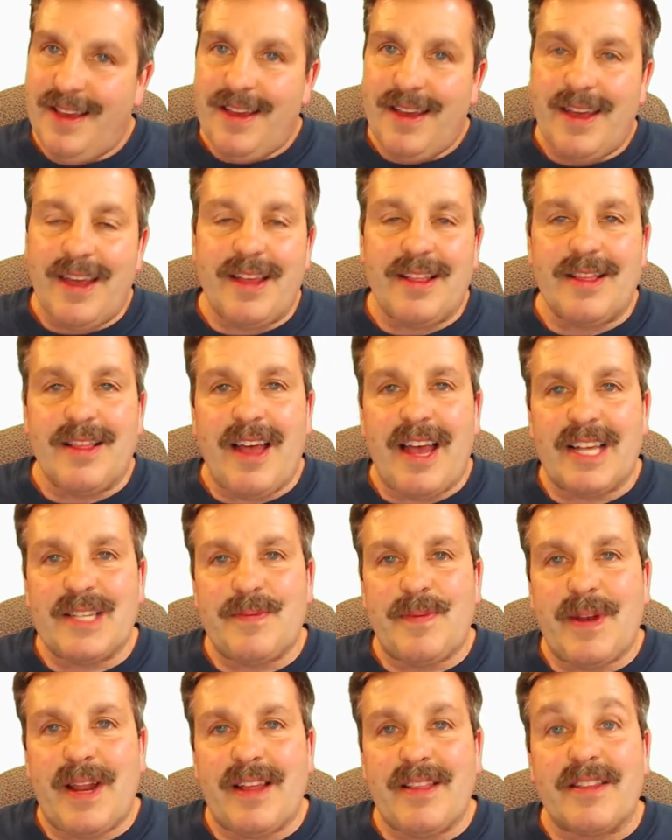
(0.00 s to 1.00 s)
And
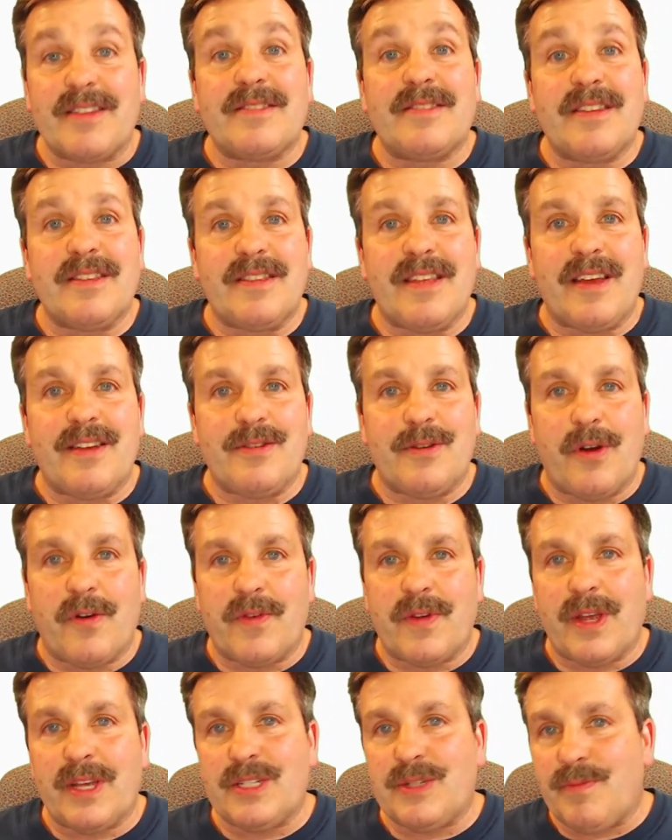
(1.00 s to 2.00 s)
last but not least, hit that
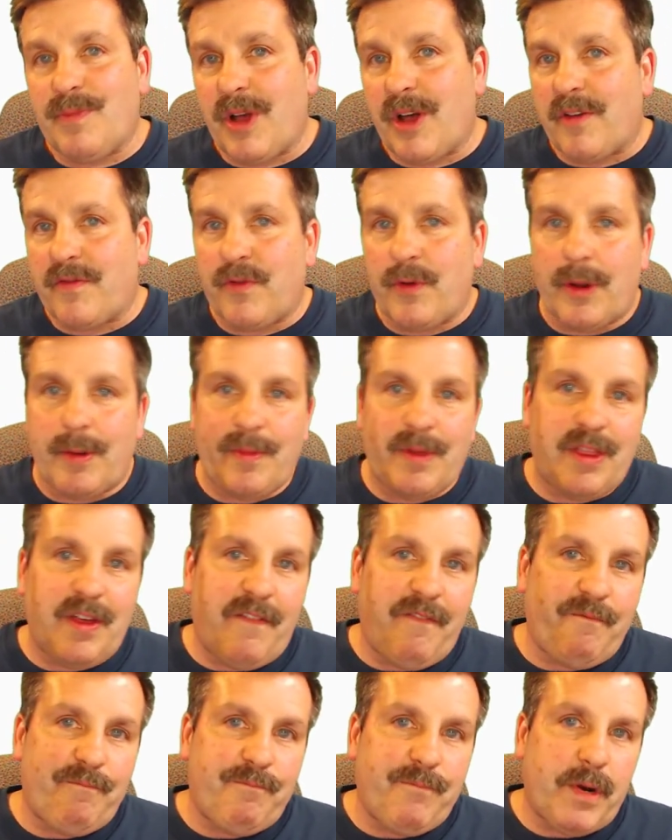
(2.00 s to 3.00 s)
notification bell if you want to be
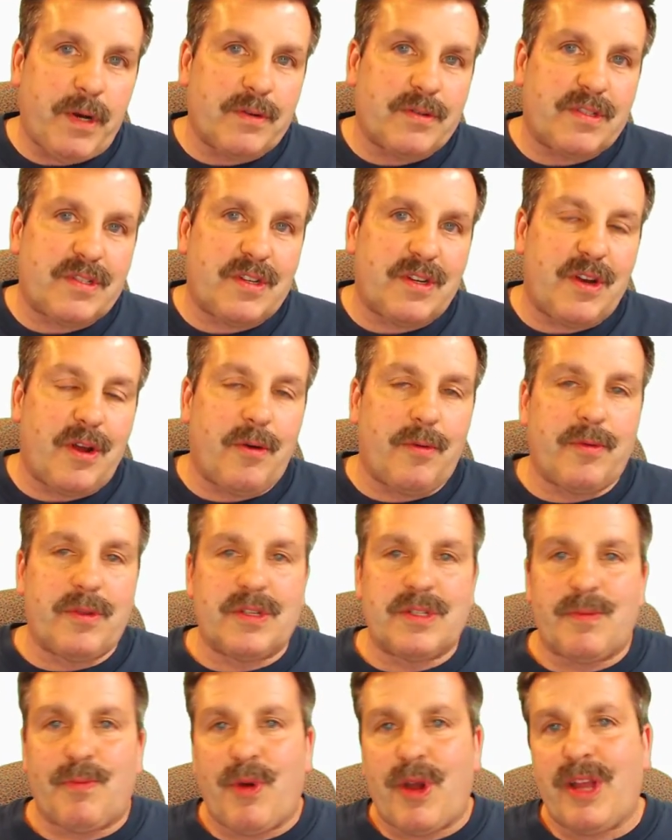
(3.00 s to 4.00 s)
the first to know when
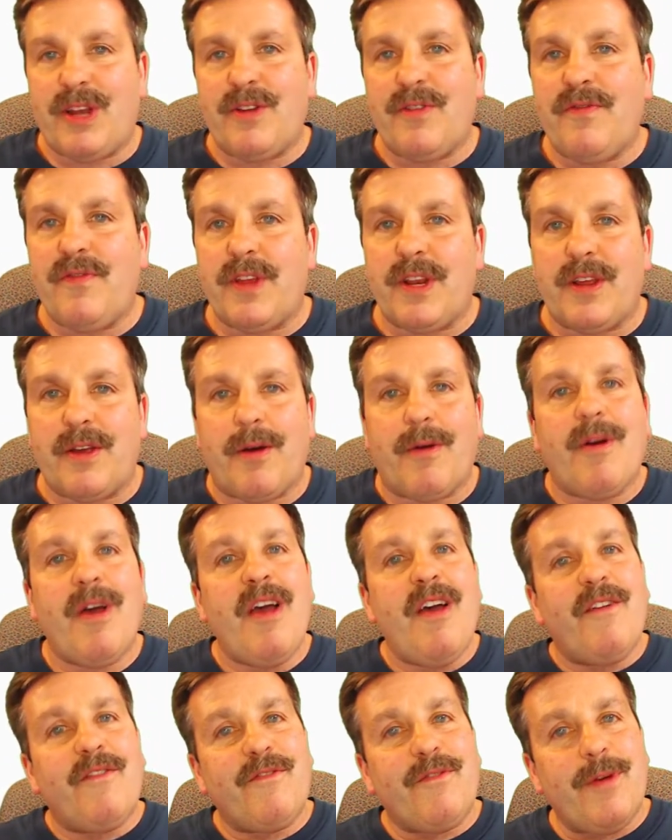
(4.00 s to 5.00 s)
there's a brand new video
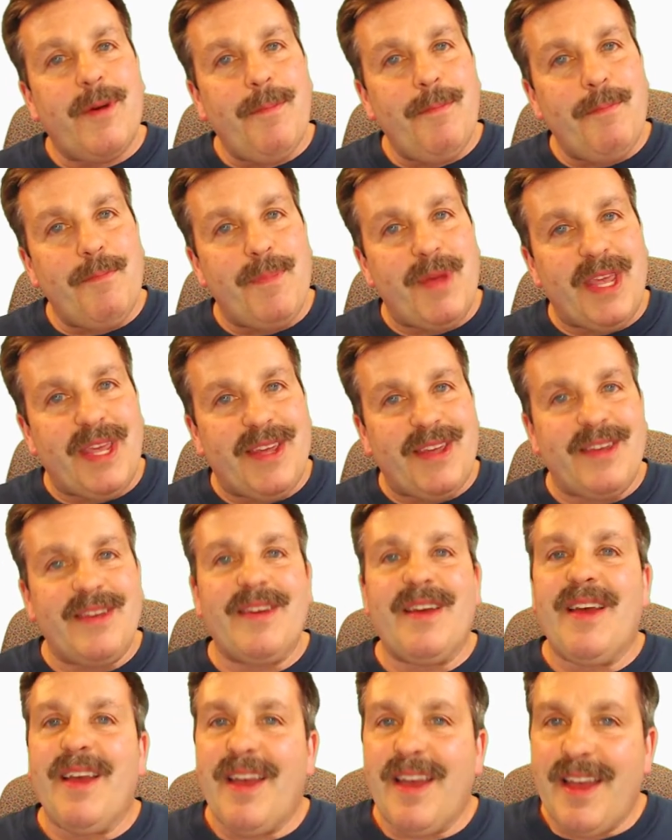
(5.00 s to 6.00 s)
from me,
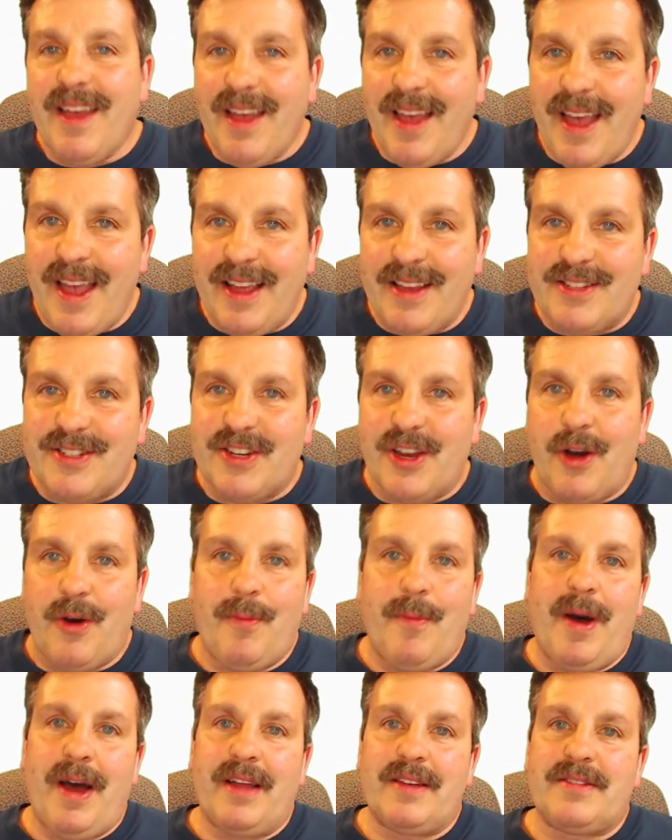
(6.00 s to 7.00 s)

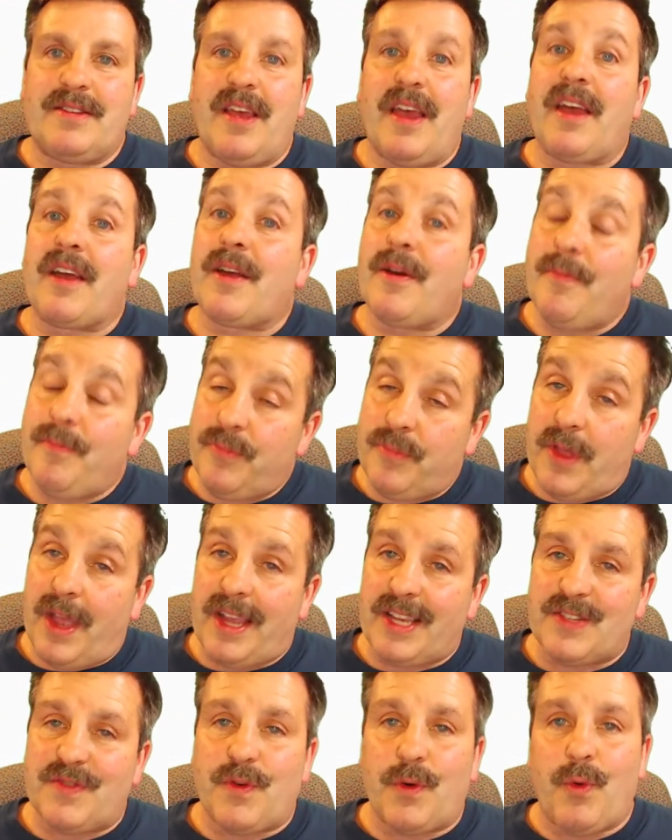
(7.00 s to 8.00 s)
HL Mod Tech.
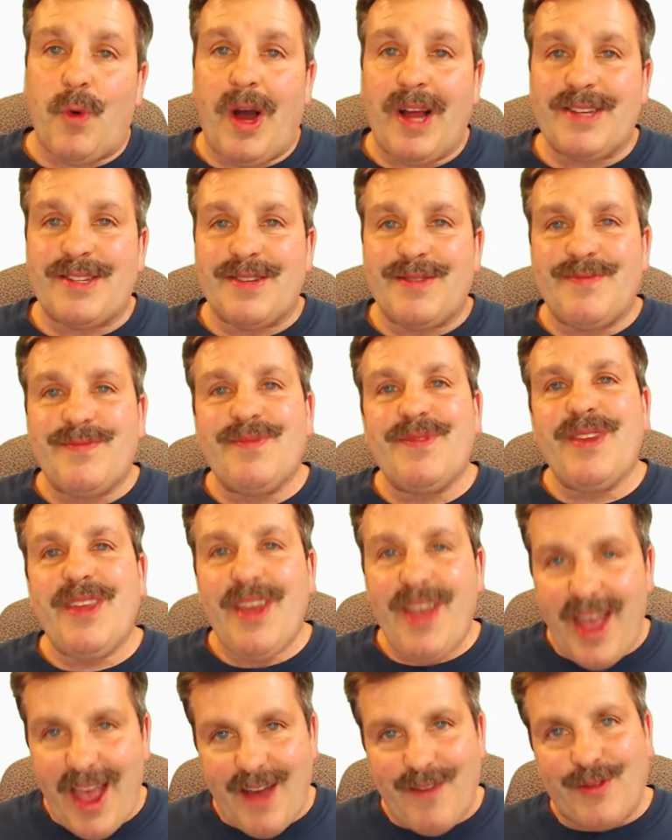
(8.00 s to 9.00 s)
Thanks for watching.
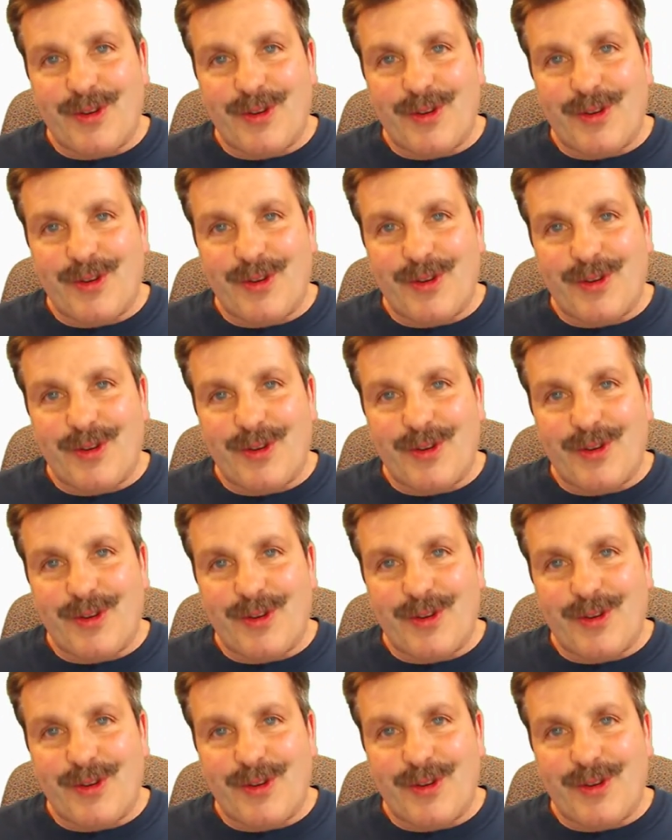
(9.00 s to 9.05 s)
Have a